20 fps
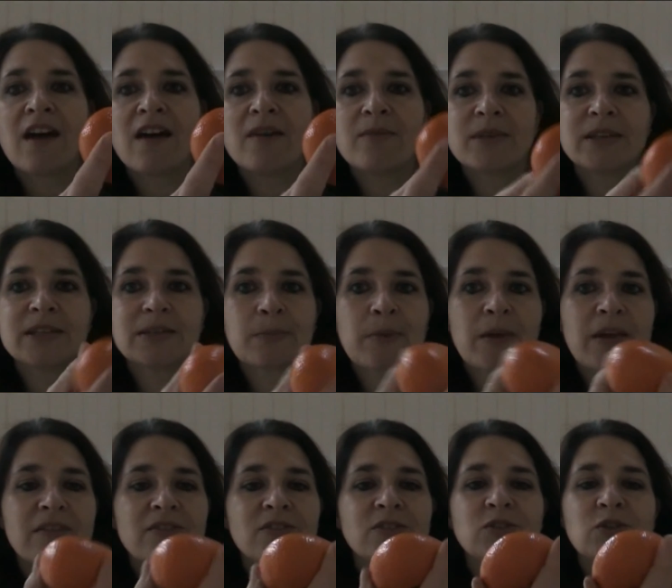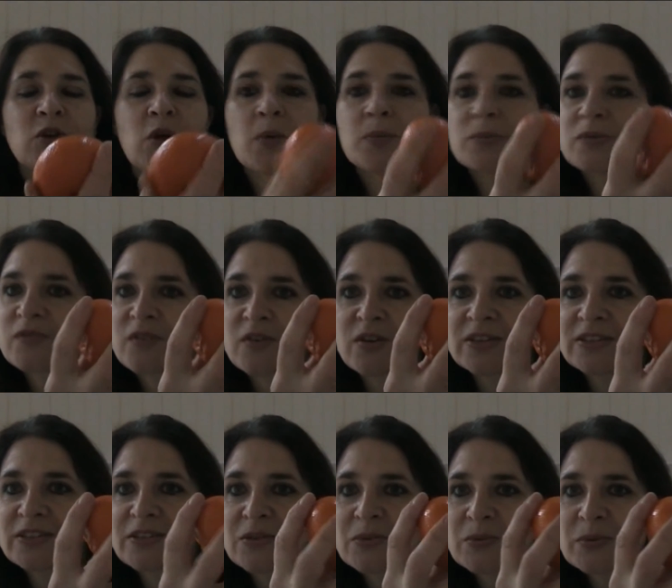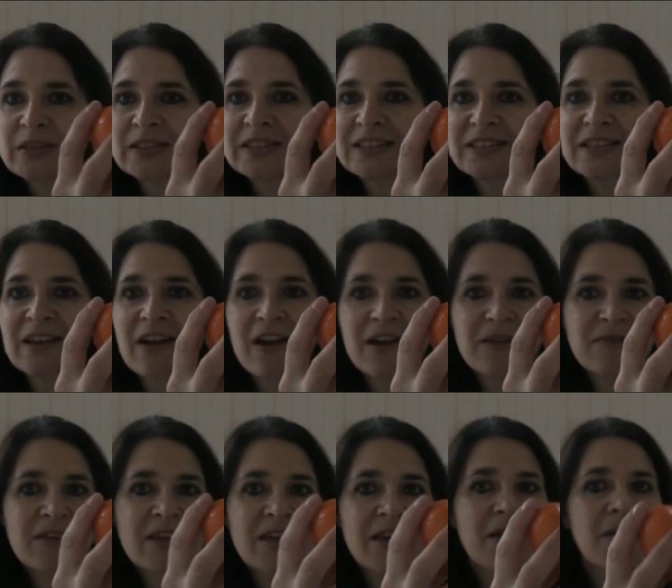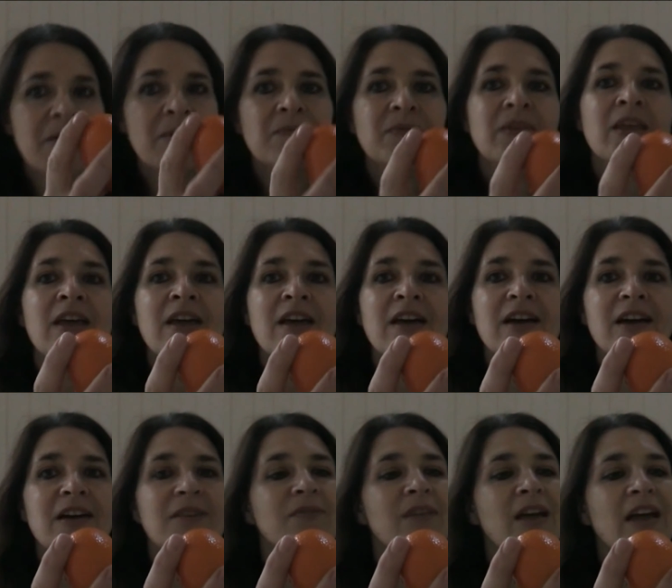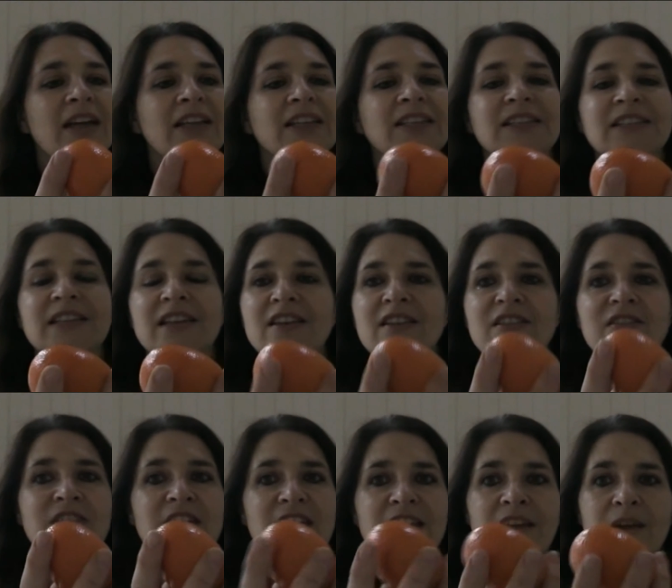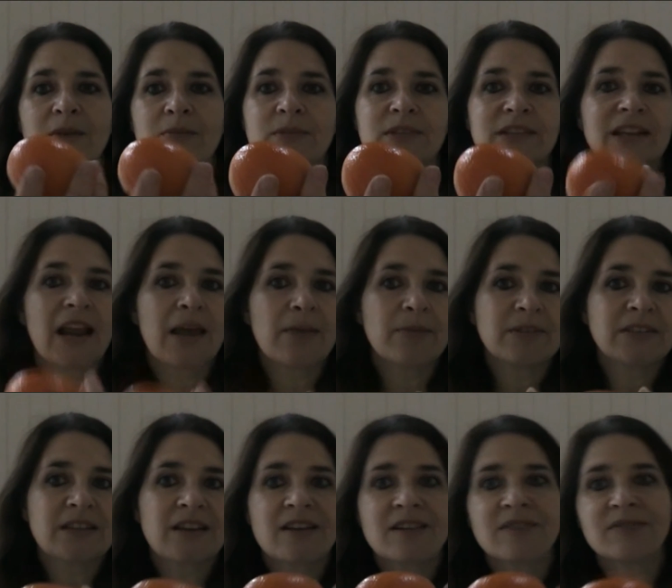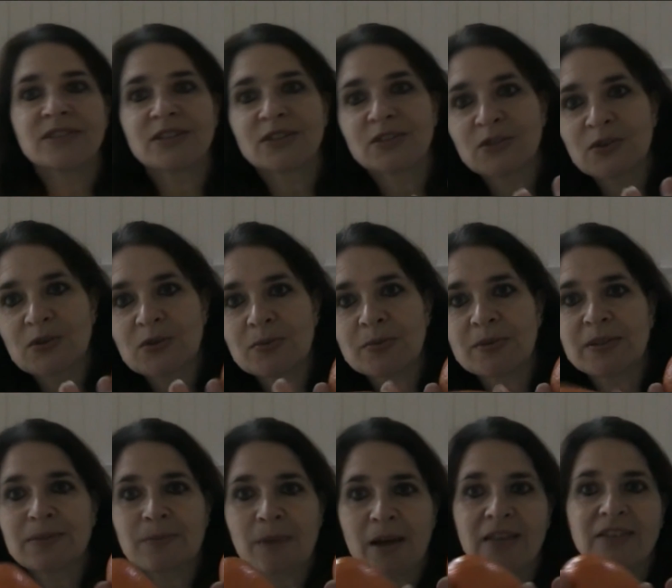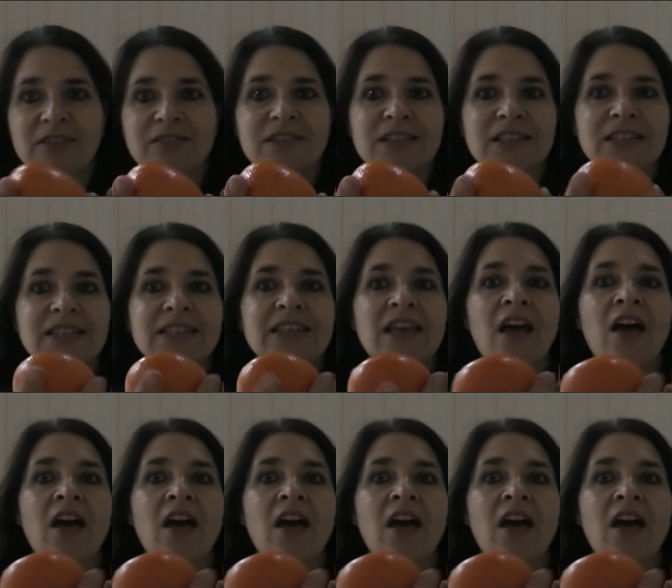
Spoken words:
These appear in the shops for us in the winter time here. And they come with clementines, sasumas, mandarins.